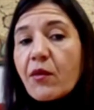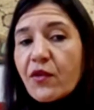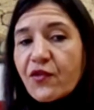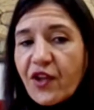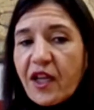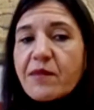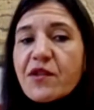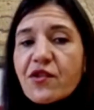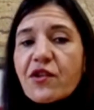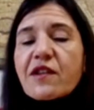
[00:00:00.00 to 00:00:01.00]
What
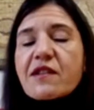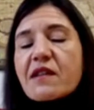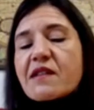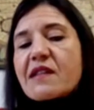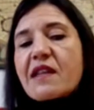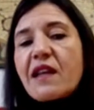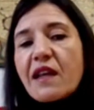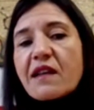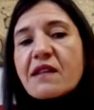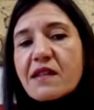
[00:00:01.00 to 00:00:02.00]
James Joyce
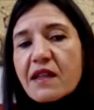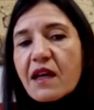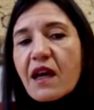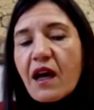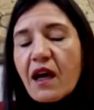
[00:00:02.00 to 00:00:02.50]
sees